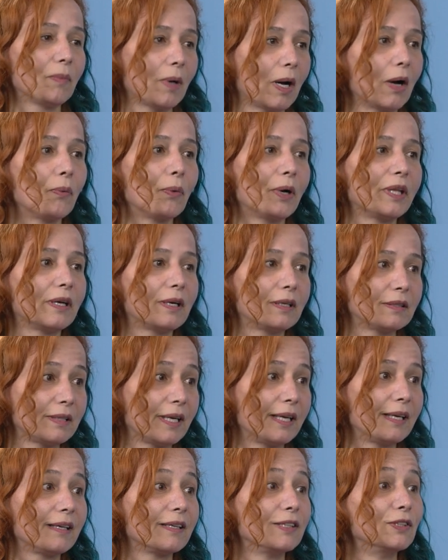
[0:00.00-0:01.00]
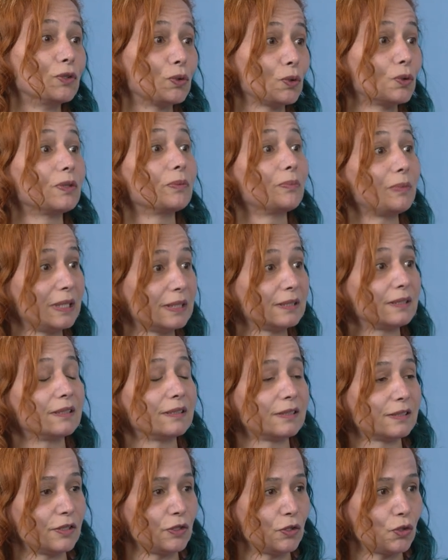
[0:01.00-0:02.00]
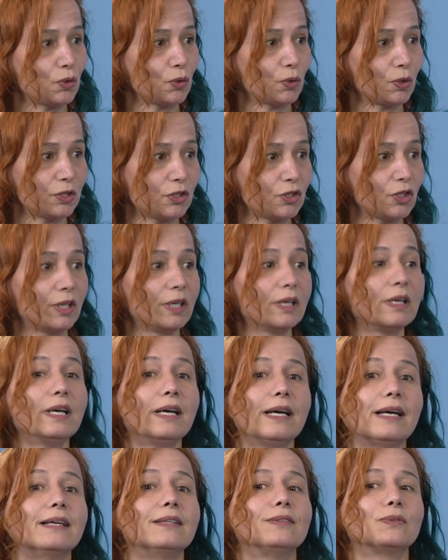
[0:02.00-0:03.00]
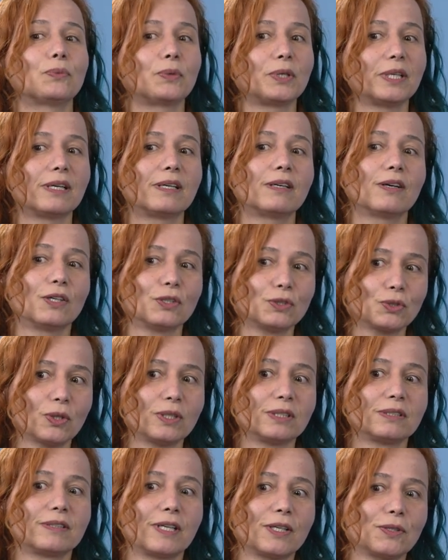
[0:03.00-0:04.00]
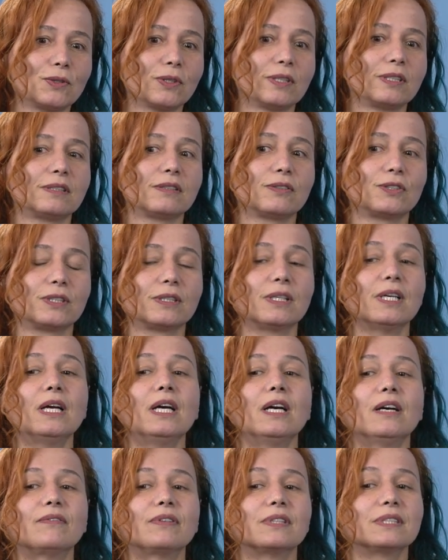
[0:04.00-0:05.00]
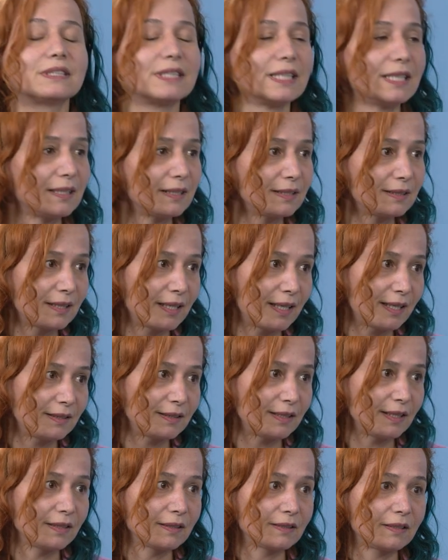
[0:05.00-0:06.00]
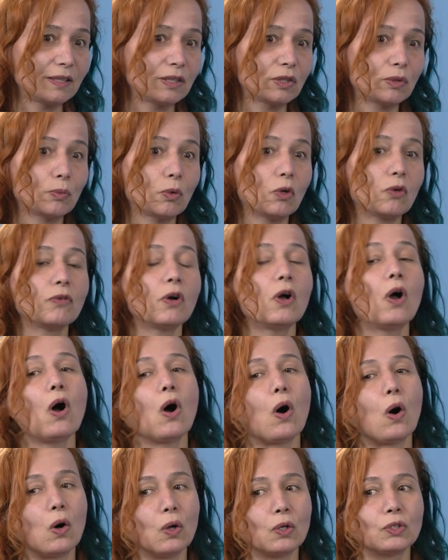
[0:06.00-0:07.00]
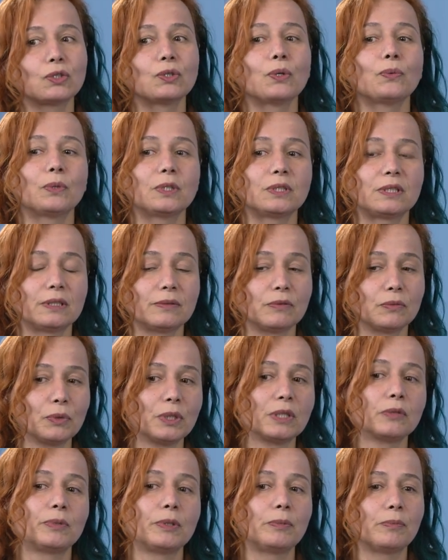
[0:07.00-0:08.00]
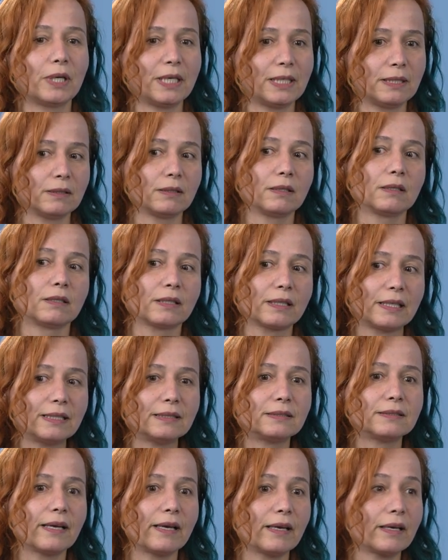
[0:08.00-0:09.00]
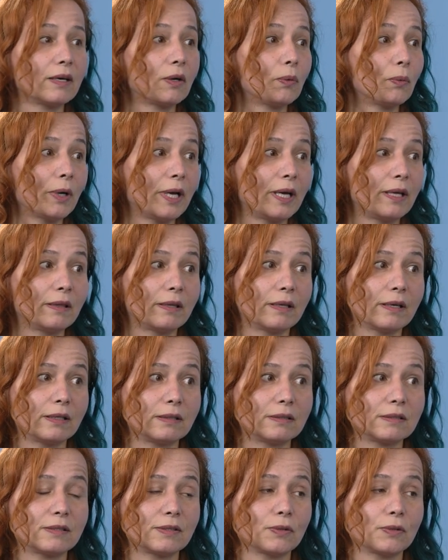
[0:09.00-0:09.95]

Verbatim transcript: whether they can do the business in Georgia. And we are also, as regulator, facilitating this move. Also, what will be my key takeaway, that